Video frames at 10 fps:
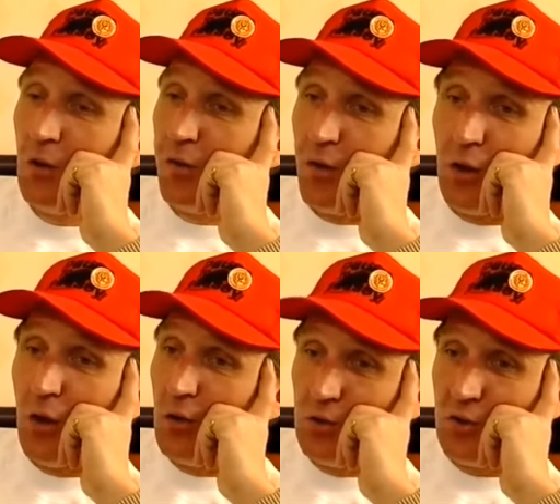for the
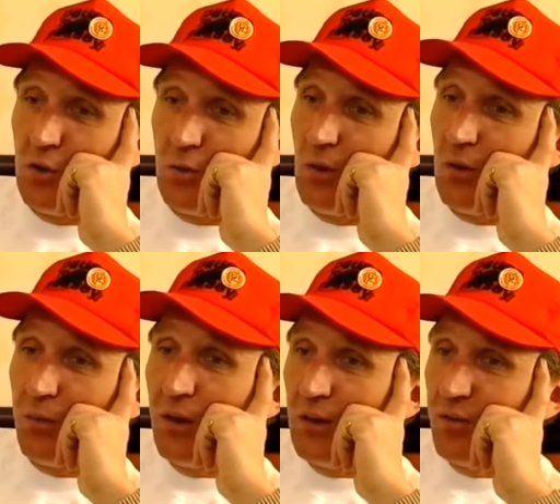long-term
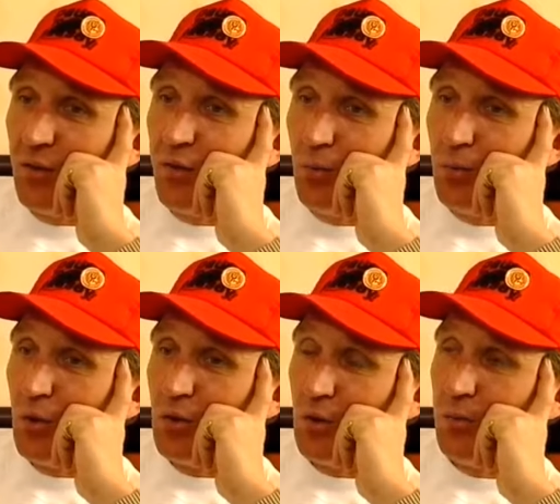well-being of the
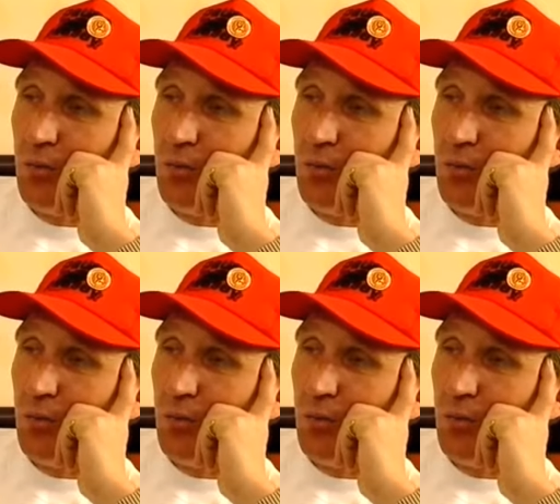football club.